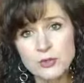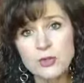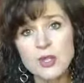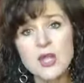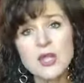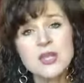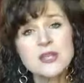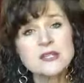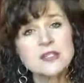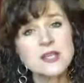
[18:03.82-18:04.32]
you
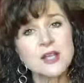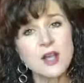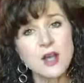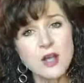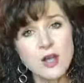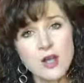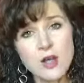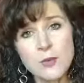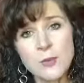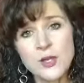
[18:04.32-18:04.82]
to
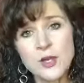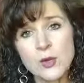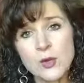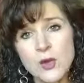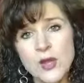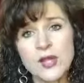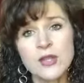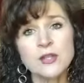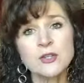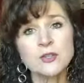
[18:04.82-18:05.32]
calm and
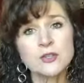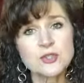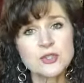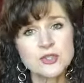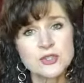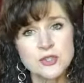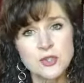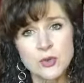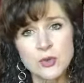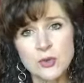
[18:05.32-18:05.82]
quiet your
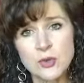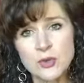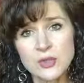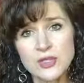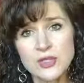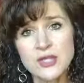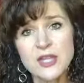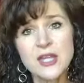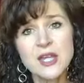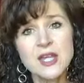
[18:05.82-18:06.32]
soul.
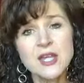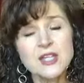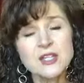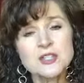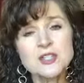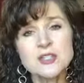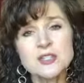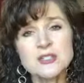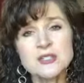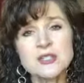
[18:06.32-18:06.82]
And
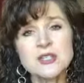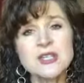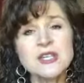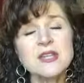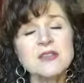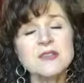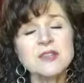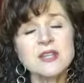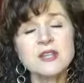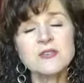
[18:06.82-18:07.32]
just
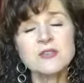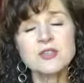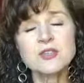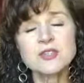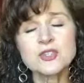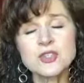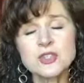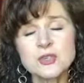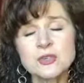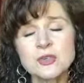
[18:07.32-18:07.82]
even if your
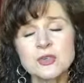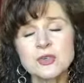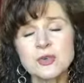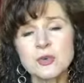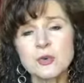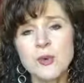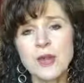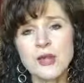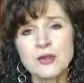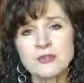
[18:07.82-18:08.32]
children
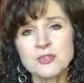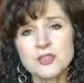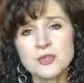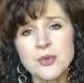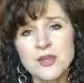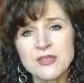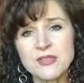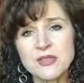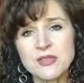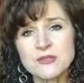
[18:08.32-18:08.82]
are around, you
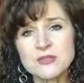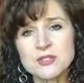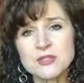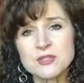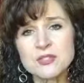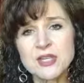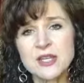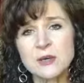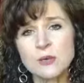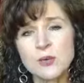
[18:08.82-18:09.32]
know, I think of
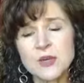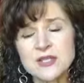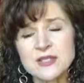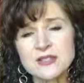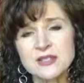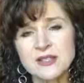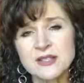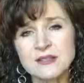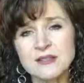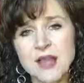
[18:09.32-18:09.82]
Susanna
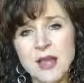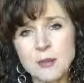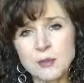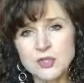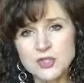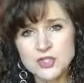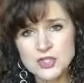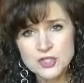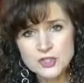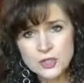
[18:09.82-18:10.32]
Wesley a lot
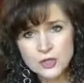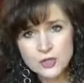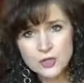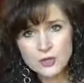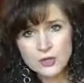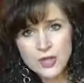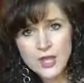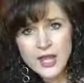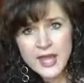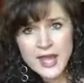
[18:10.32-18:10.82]
where she took
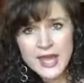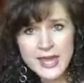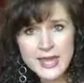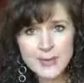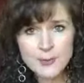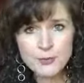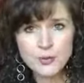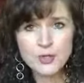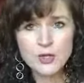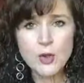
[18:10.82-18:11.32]
her
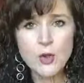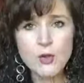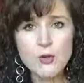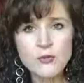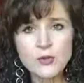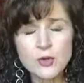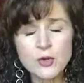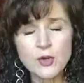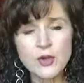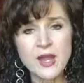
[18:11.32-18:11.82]
apron
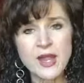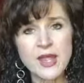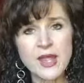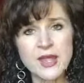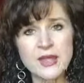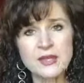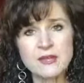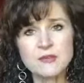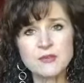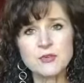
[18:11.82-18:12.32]
over her
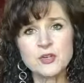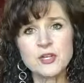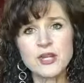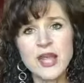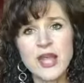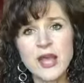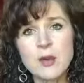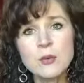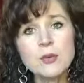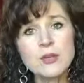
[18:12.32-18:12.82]
head and for an
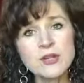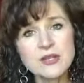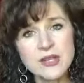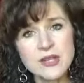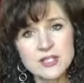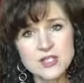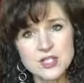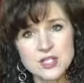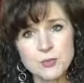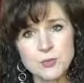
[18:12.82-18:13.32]
hour a
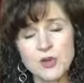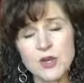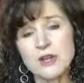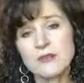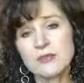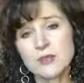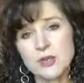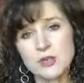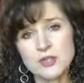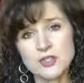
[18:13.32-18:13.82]
day she
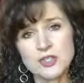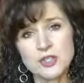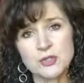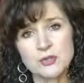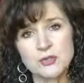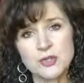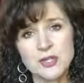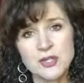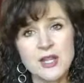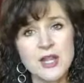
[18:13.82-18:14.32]
prayed for her
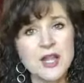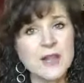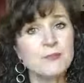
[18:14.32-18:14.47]
children.